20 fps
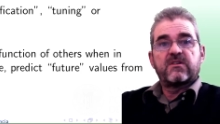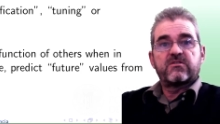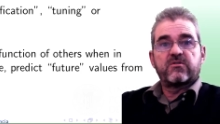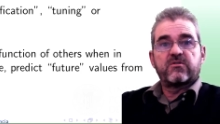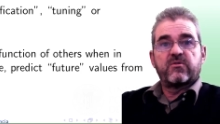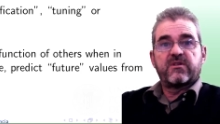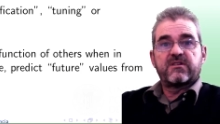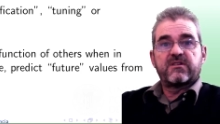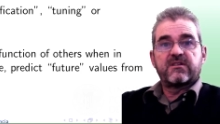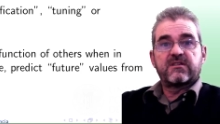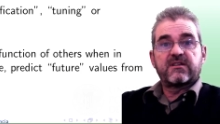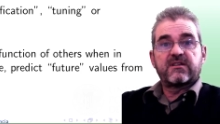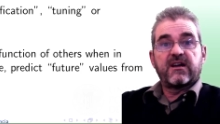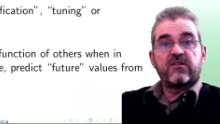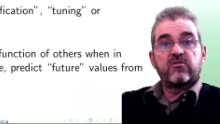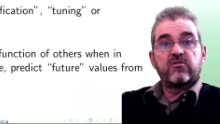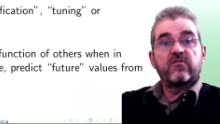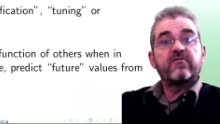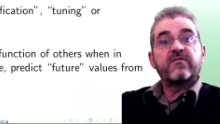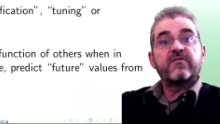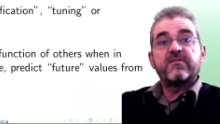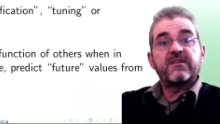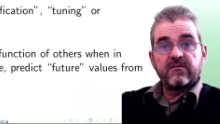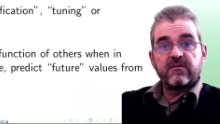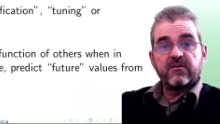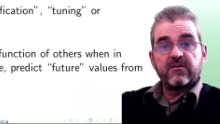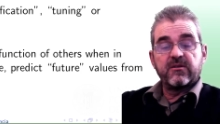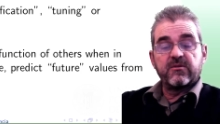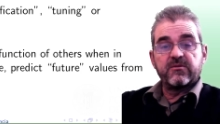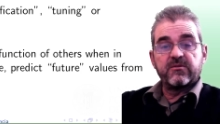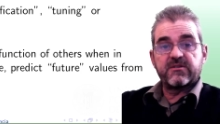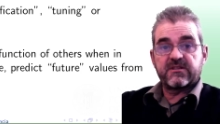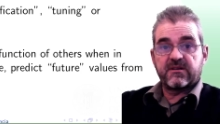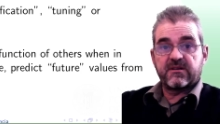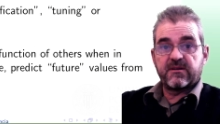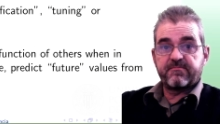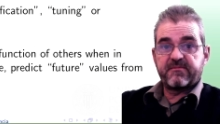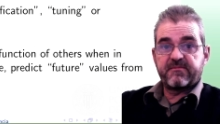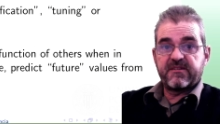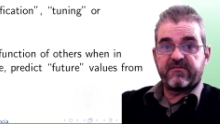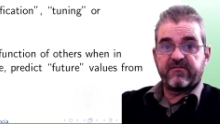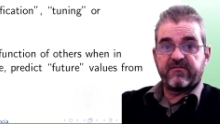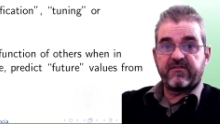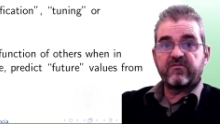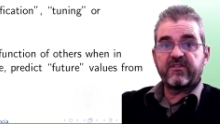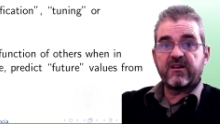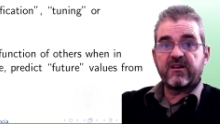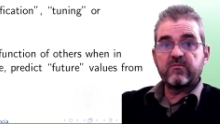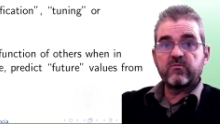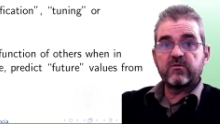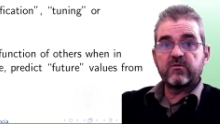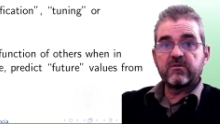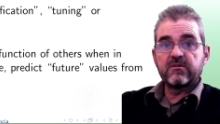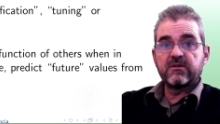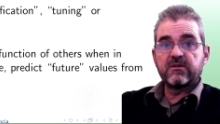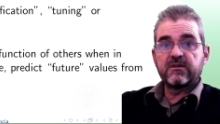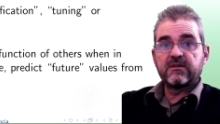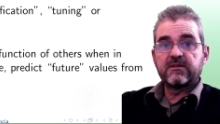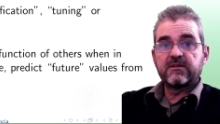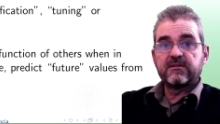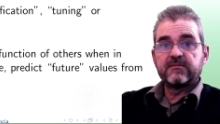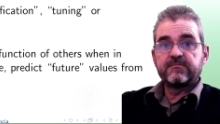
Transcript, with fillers: So this is kind of descriptive framework,